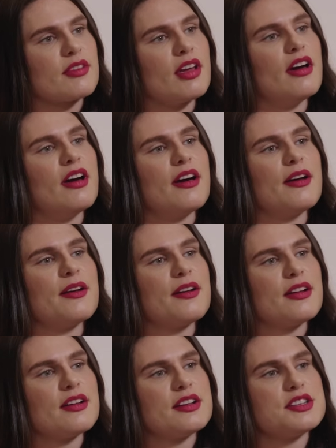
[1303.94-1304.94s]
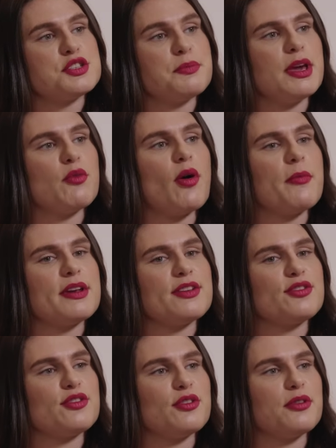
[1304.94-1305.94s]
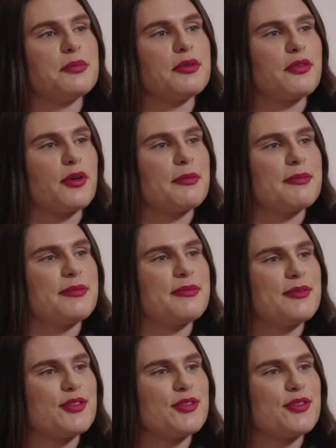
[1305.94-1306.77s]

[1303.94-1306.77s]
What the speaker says: To be a woman is to perform. To